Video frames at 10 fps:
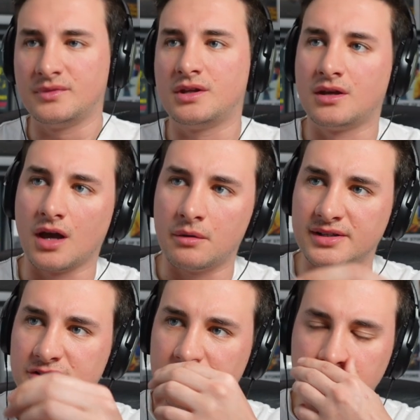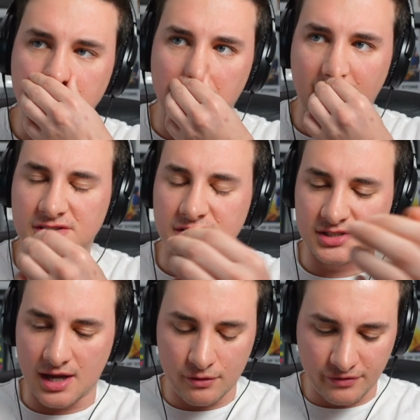go into the match
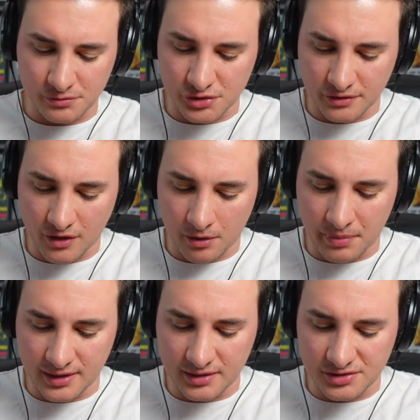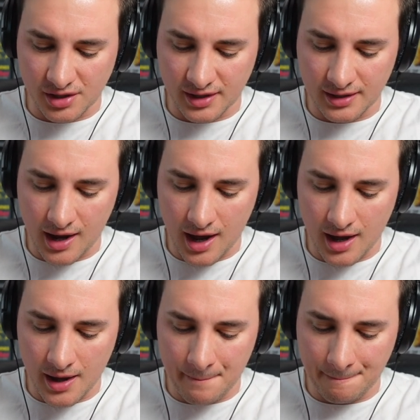itself, I'm sure you've got opinions on it. A
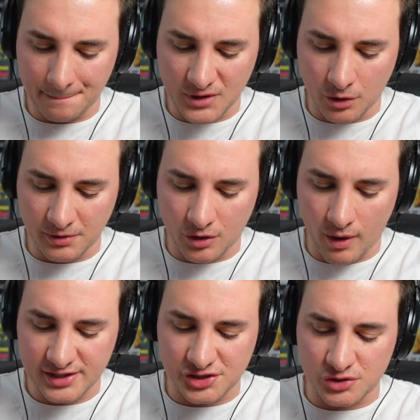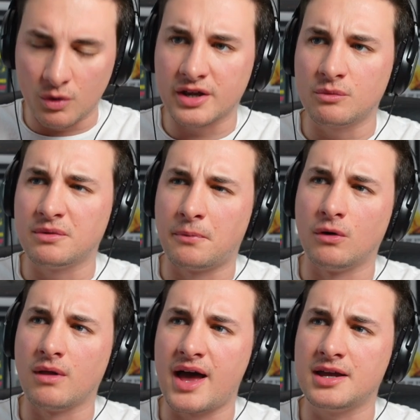uh, couple of questions. Working with Paul
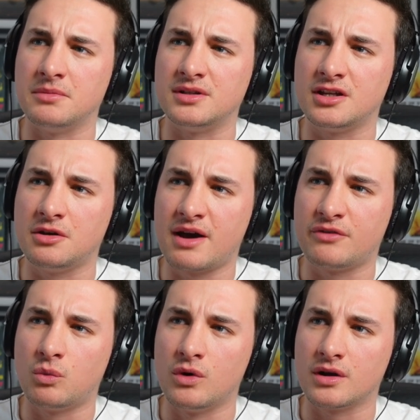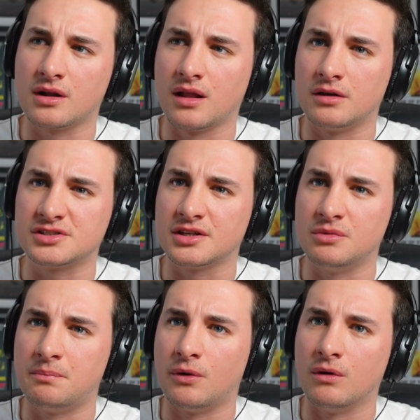Heyman, did you ever work closely with
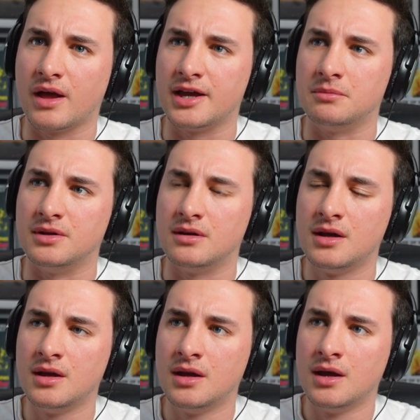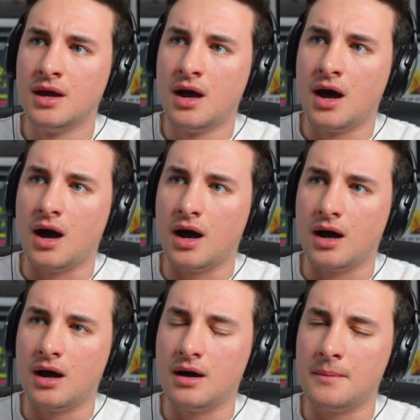Paul Heyman?
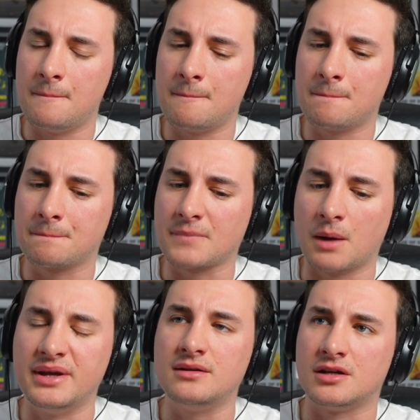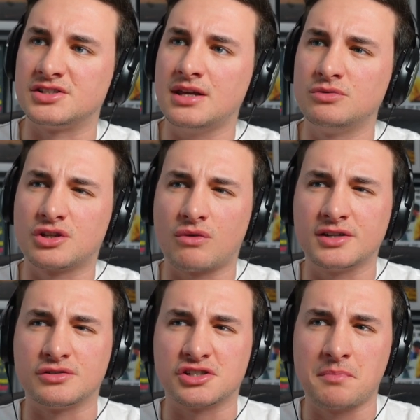Um, I mean, because he was the writer
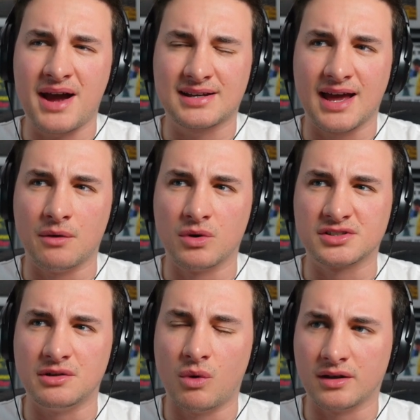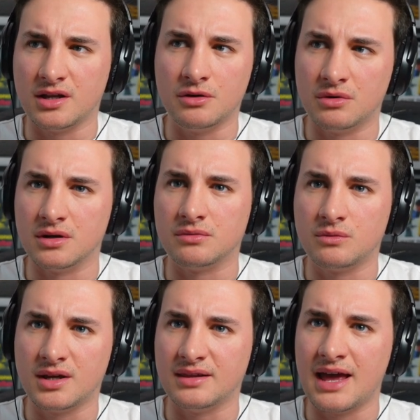of SmackDown, wasn't he, when you were
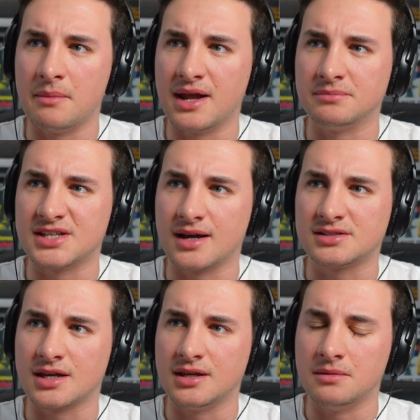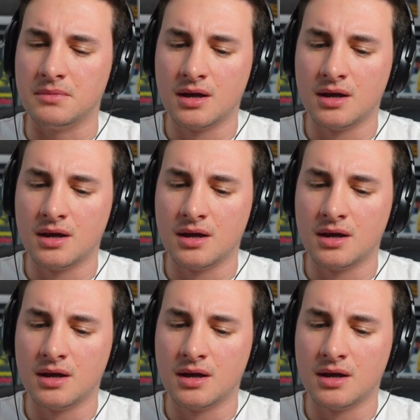in the M and M tag team?